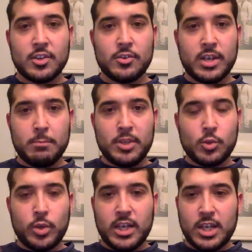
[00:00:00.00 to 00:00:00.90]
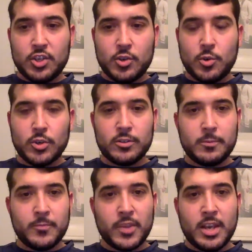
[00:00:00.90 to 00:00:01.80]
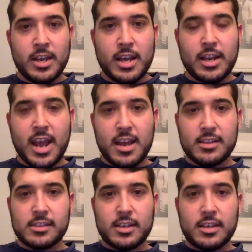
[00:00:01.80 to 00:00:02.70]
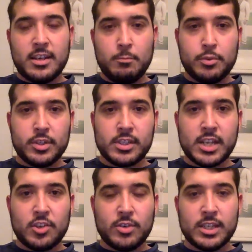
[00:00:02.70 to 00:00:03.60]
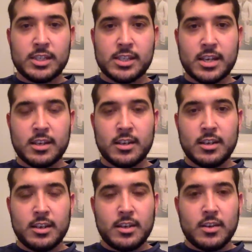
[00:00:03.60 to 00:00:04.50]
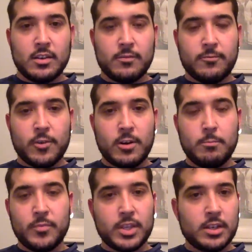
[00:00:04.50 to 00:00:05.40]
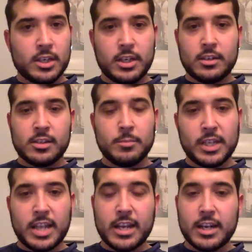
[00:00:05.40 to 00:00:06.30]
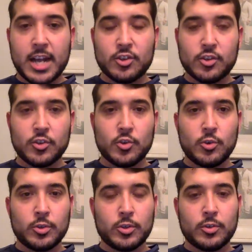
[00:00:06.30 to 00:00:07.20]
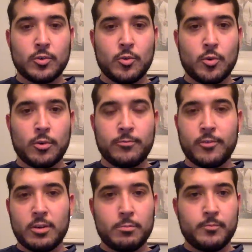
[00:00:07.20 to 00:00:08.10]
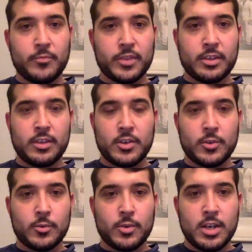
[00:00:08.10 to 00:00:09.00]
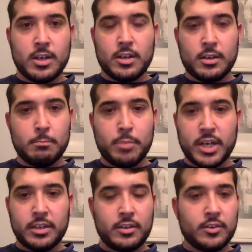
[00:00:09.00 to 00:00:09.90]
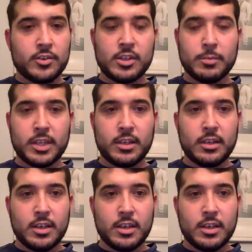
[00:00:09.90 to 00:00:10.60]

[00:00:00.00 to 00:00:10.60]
in between each coil and has inputs that you can set from something like a nitrous controller or from, you know, a button or something